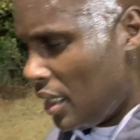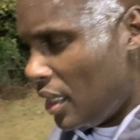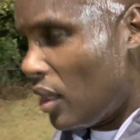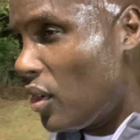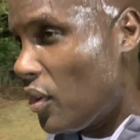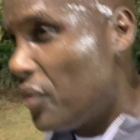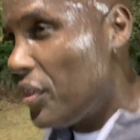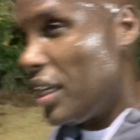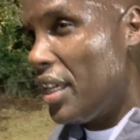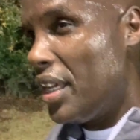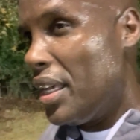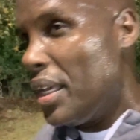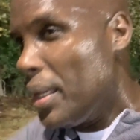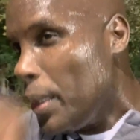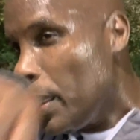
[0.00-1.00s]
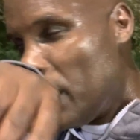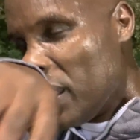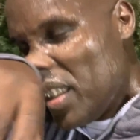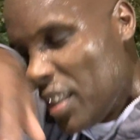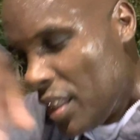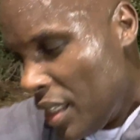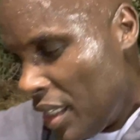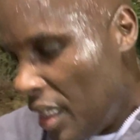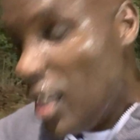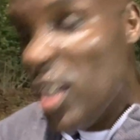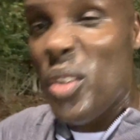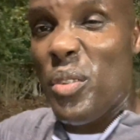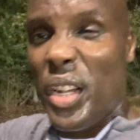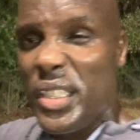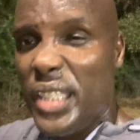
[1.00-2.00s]
of the
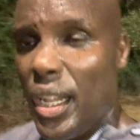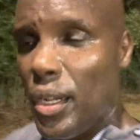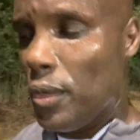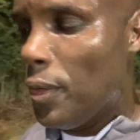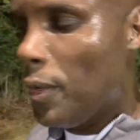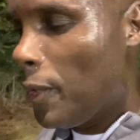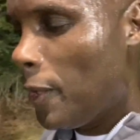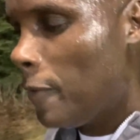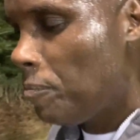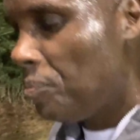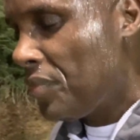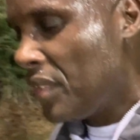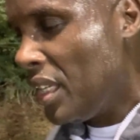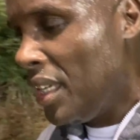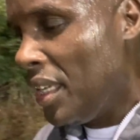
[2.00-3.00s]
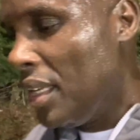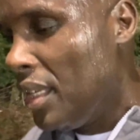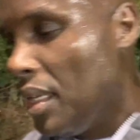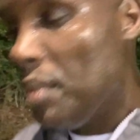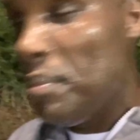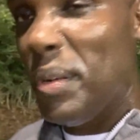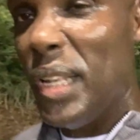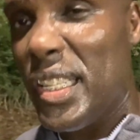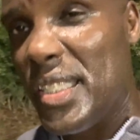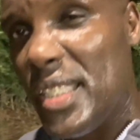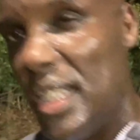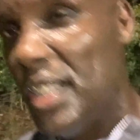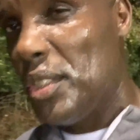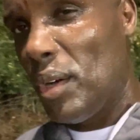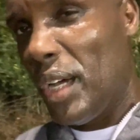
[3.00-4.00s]
rectangle, plus the
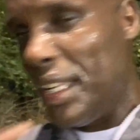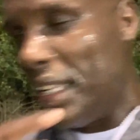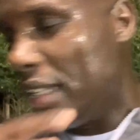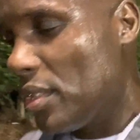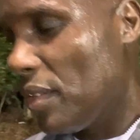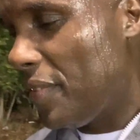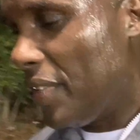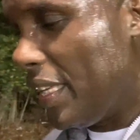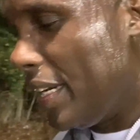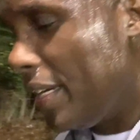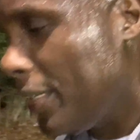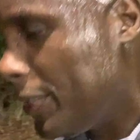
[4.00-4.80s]
little annex over there.